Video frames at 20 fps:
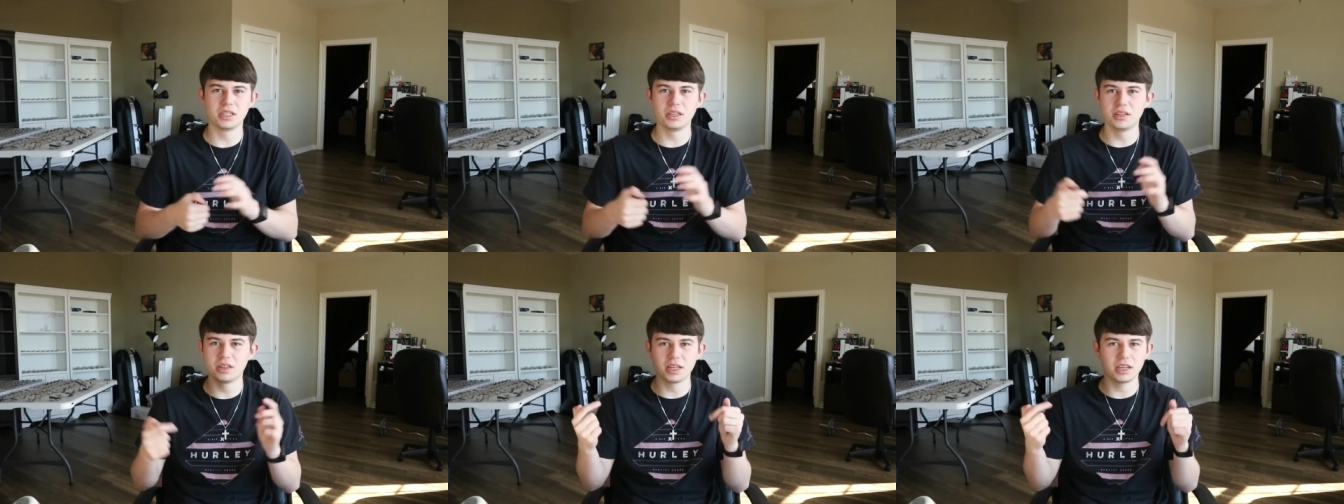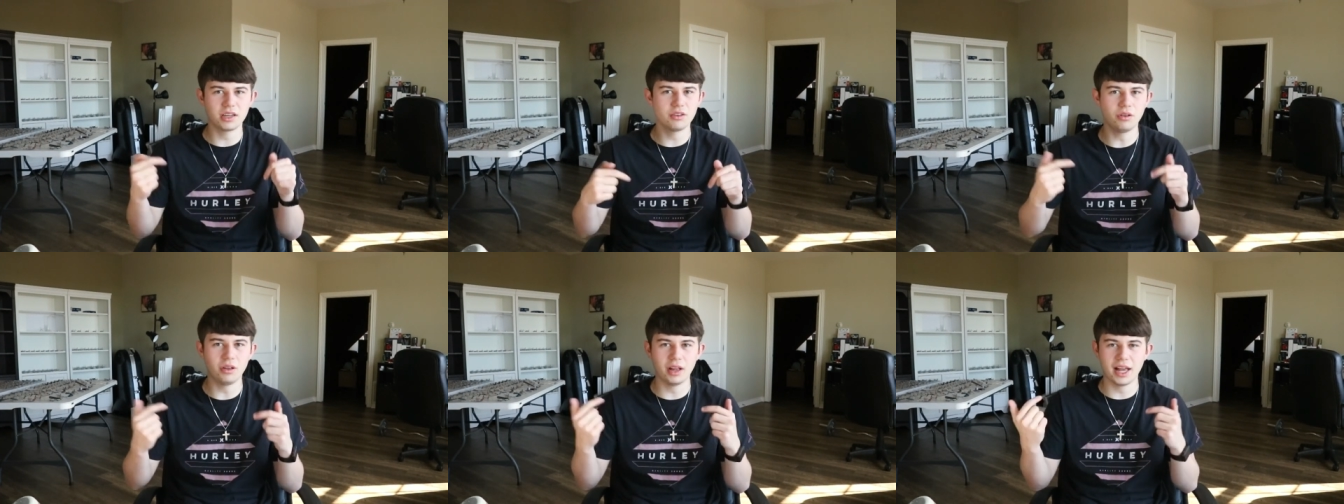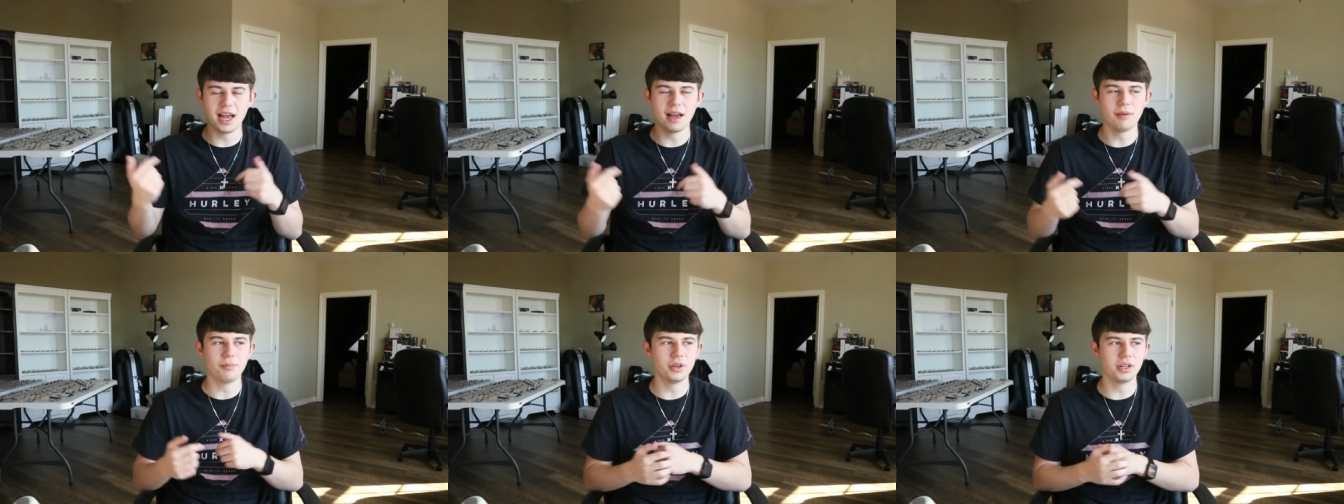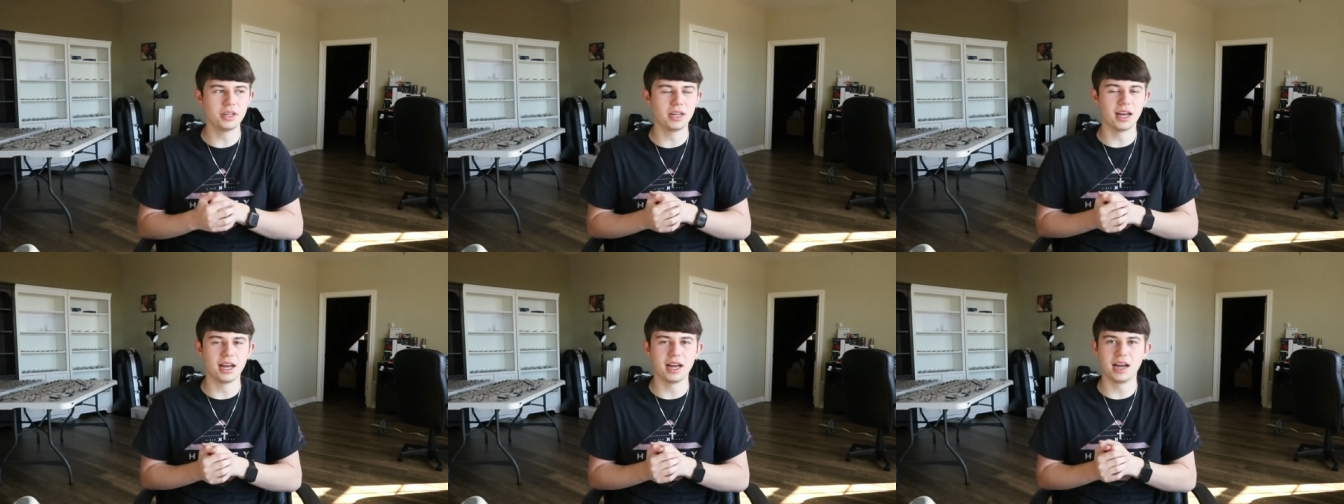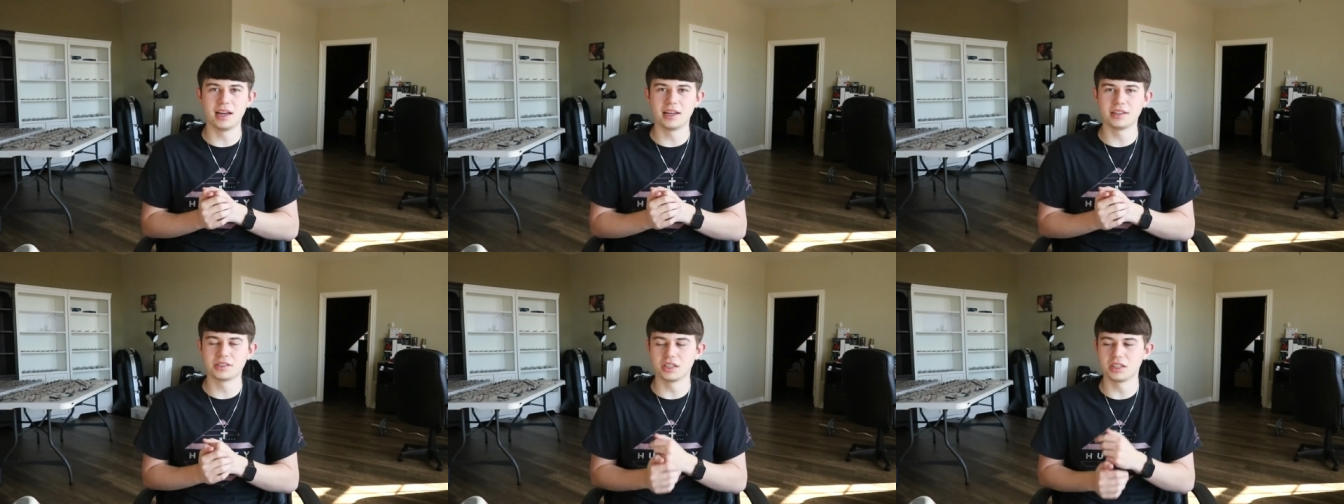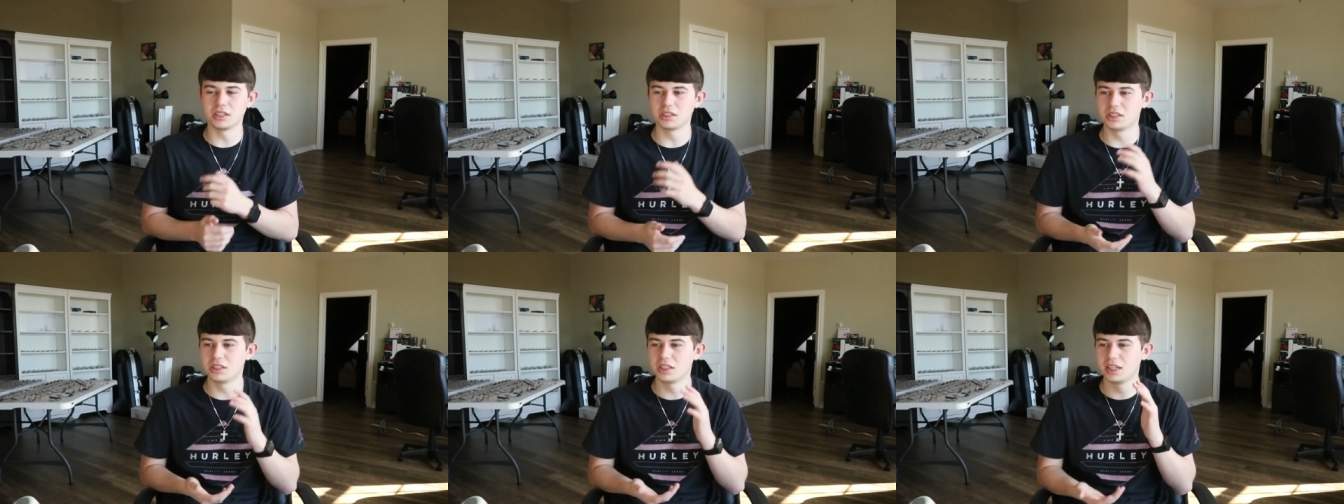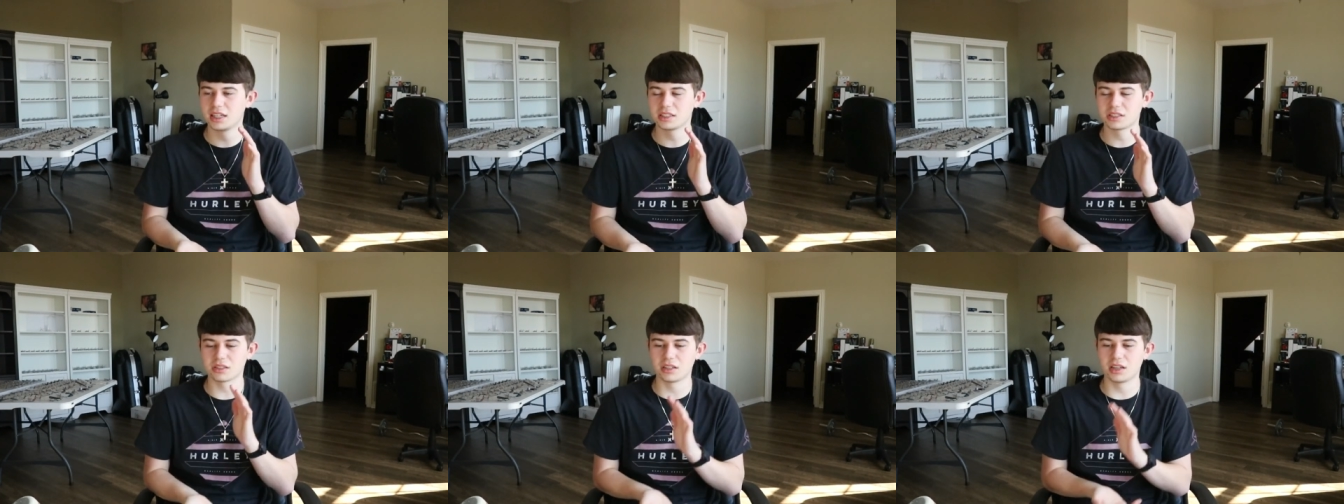Do you think it will happen? As long as you
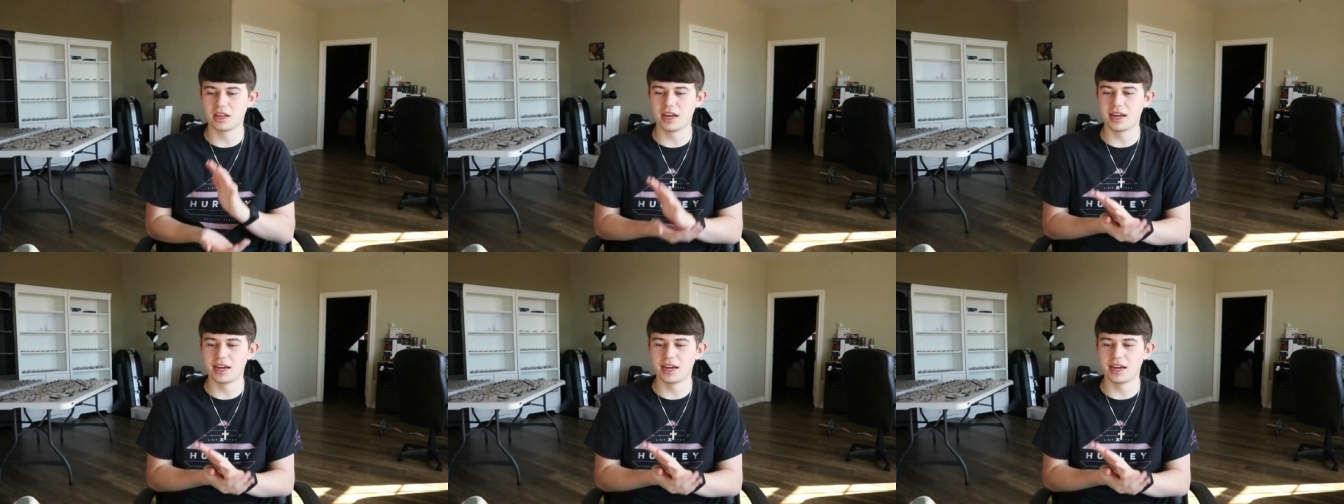guys